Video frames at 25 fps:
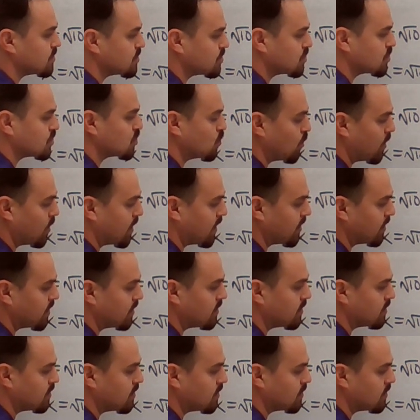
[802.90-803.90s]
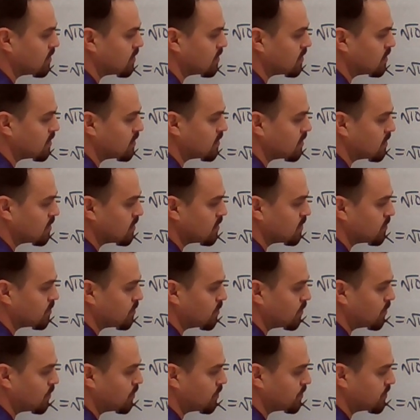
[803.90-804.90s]
squared.
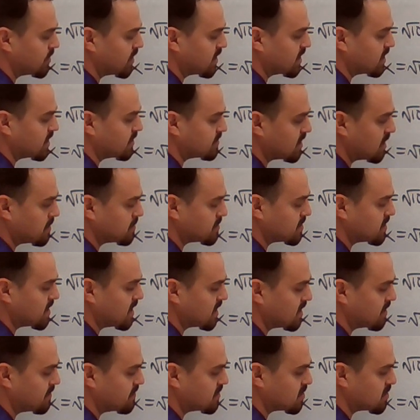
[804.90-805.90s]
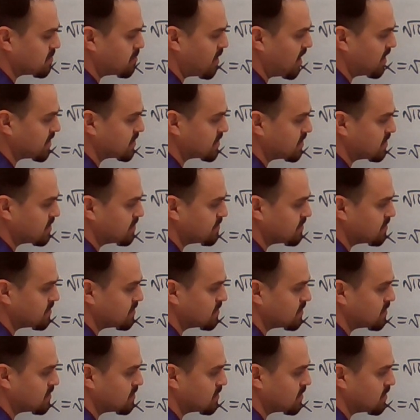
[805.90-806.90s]
Well, negative times a negative is a positive.
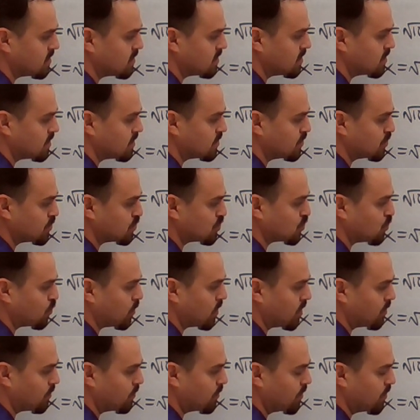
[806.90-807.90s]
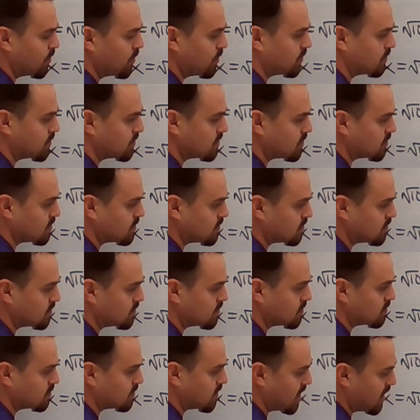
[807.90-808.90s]
The square root
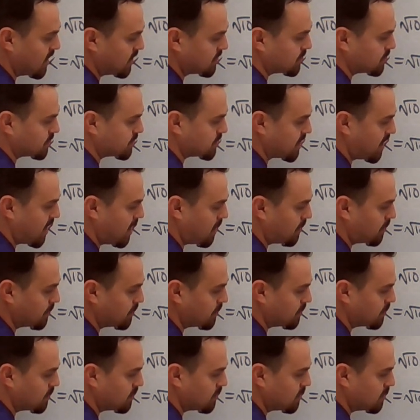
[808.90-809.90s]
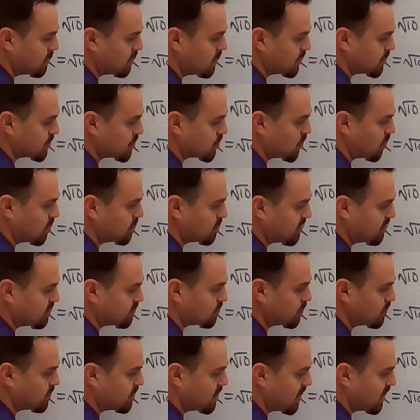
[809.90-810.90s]
cancels out. So I'm
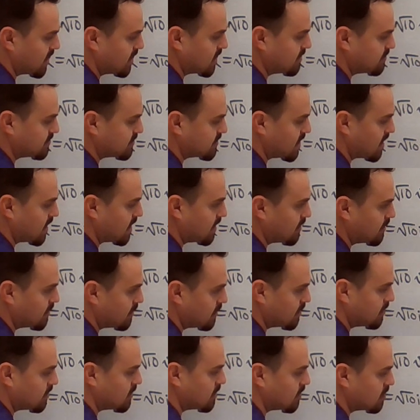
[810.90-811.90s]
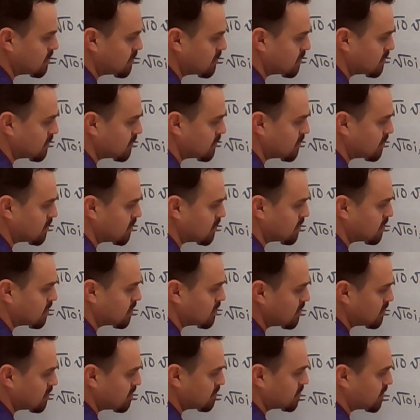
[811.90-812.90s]
left with negative 10
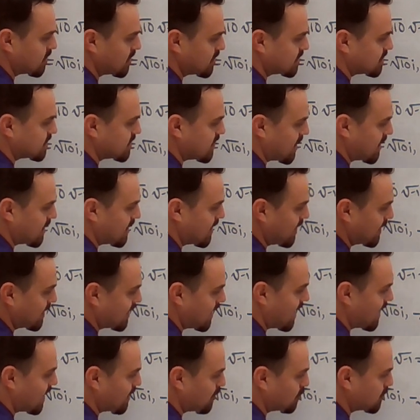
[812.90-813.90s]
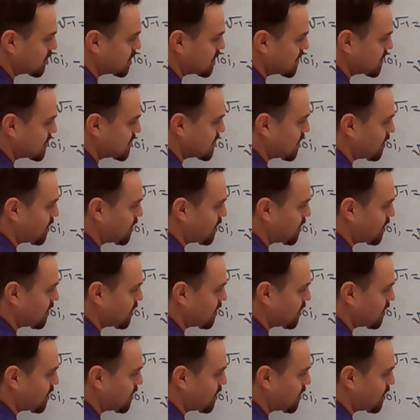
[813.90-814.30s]
plus 10 again, which is